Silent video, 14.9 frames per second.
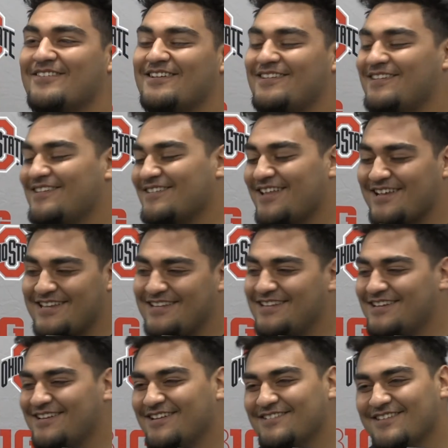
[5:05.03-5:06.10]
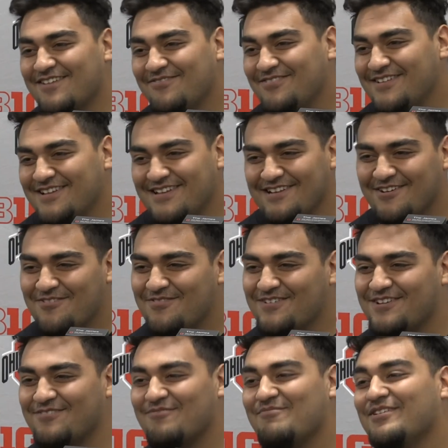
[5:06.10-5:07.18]
And like he did on that play, he opened
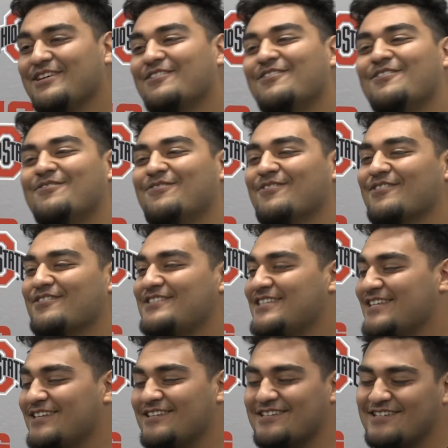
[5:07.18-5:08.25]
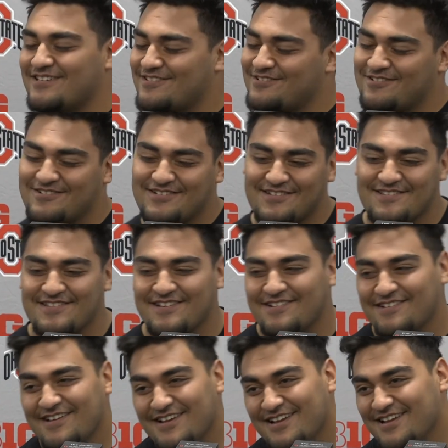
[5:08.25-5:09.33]
up a big hole for a T to score a touchdown.
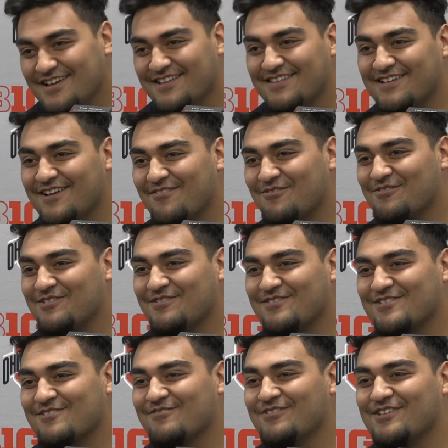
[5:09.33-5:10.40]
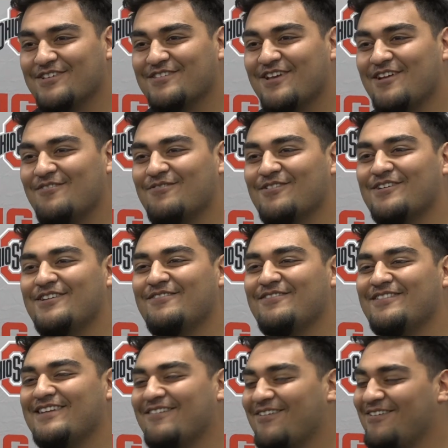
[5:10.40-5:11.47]
I think everyone was just really excited for him, and
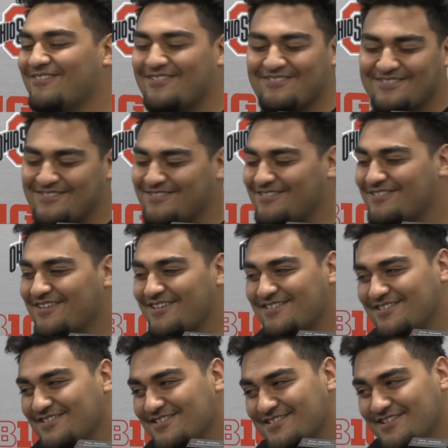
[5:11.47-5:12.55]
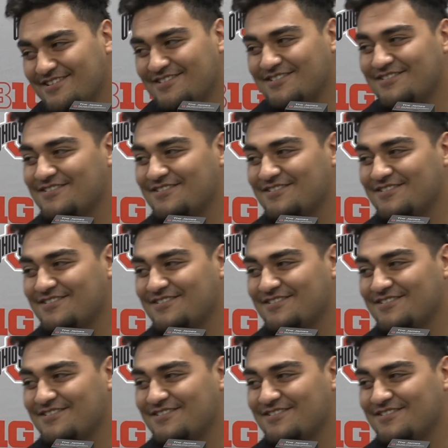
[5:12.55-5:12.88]
everyone was going crazy on the sideline.